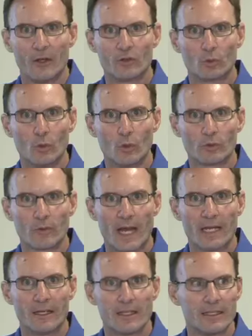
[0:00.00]
those rules
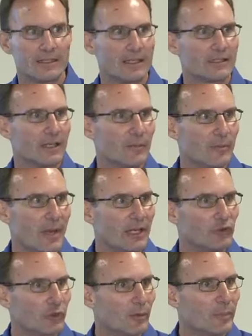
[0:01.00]
right into the system and
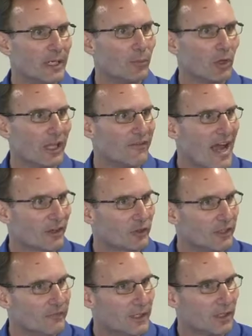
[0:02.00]
made sure people have
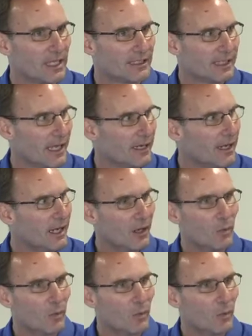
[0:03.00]
actually filled this in,